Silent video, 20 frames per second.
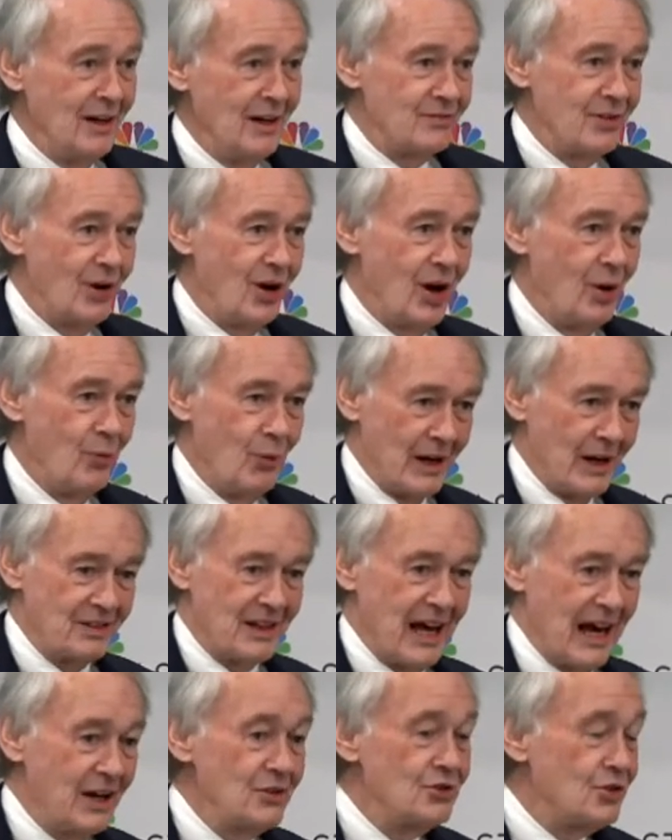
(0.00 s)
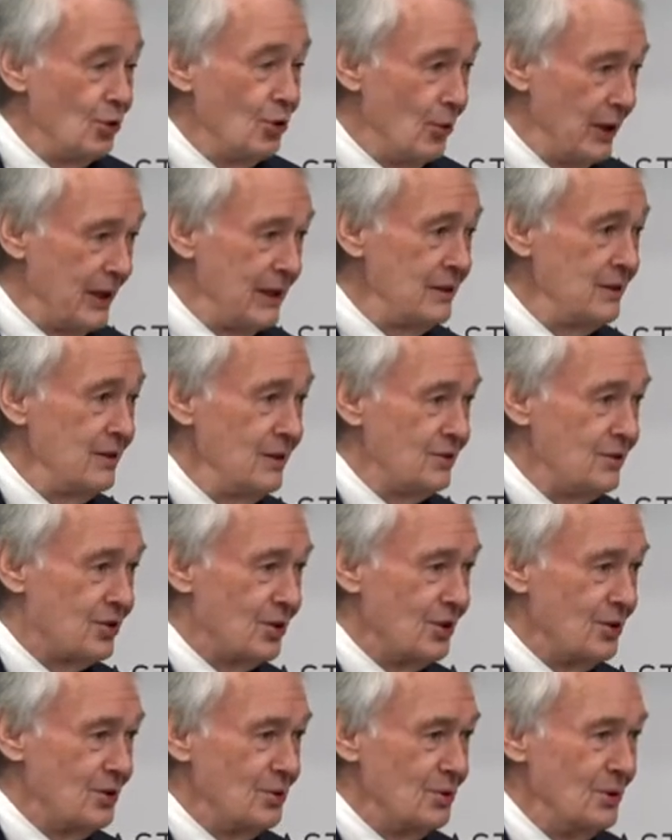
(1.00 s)
for what they are doing
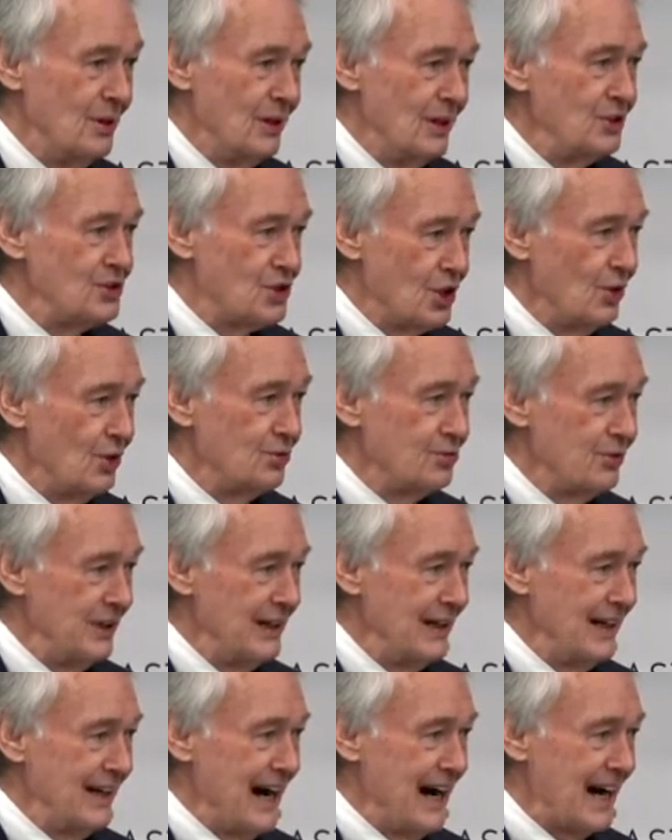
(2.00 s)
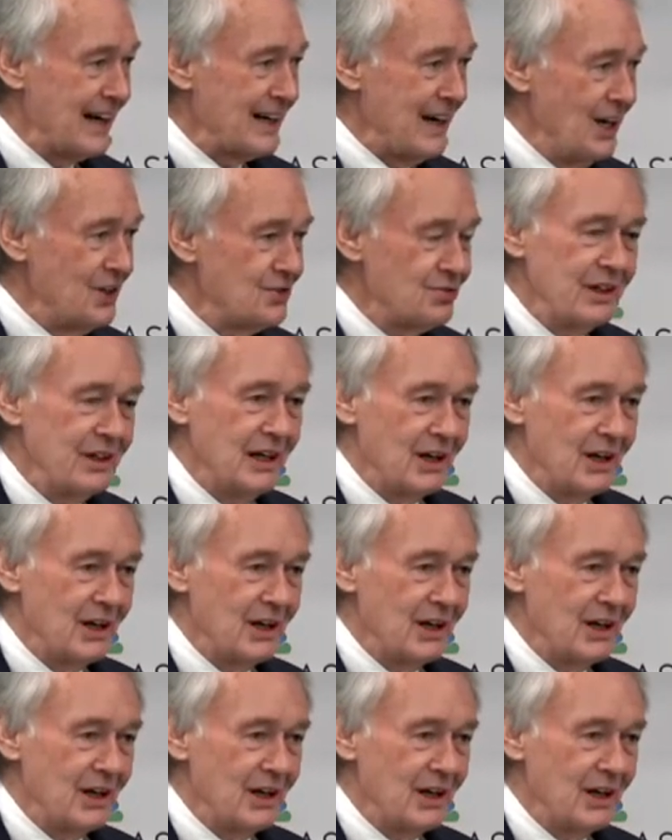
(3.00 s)
to children in our country.